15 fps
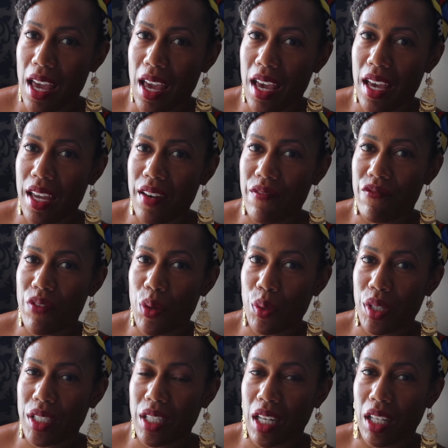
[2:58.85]
and
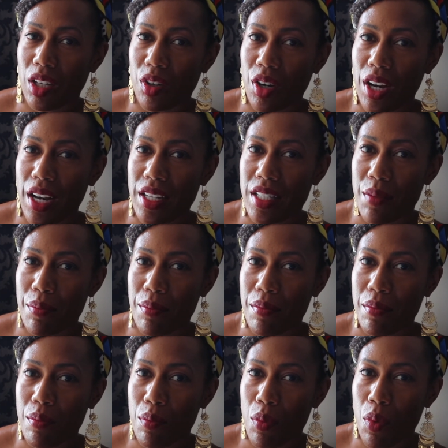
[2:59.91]
focus on learning
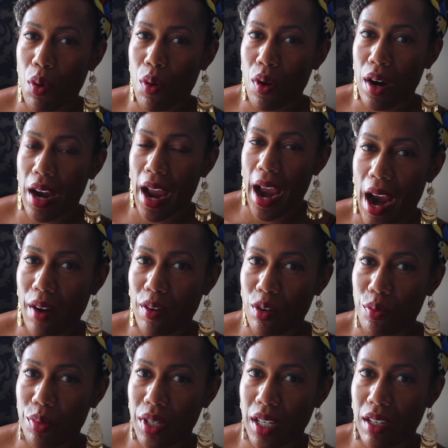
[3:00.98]
some more
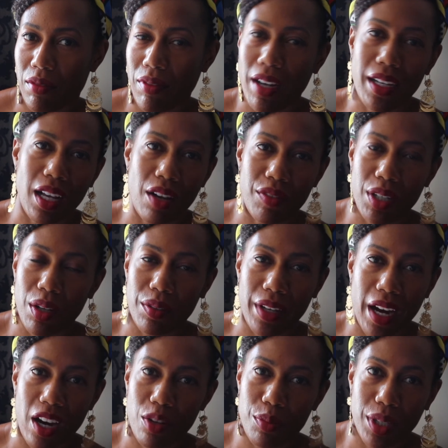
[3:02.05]
Arabic. Right now, the
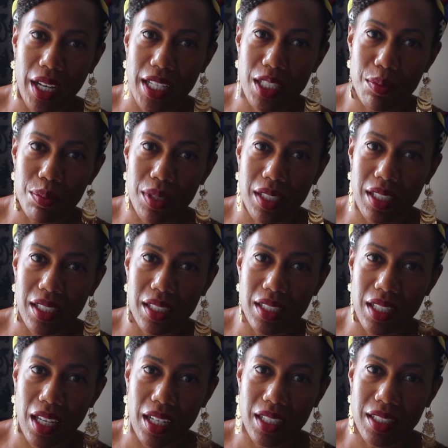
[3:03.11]
only Arabic I speak
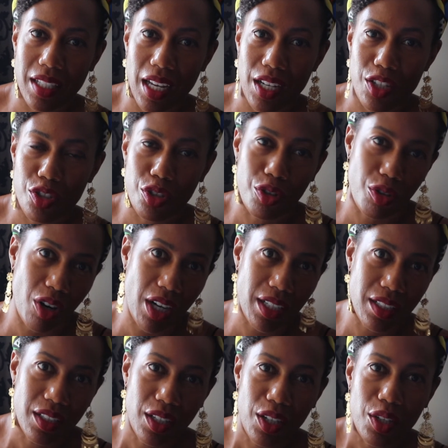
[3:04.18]
is like saying
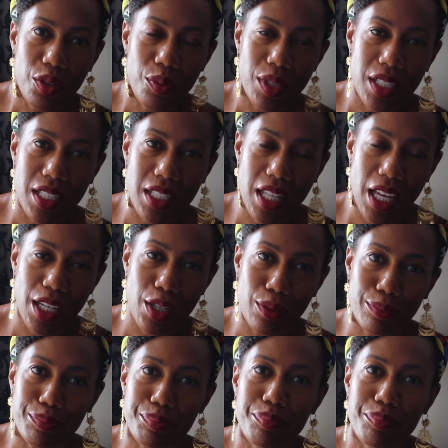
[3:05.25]
shukran, which is thank you.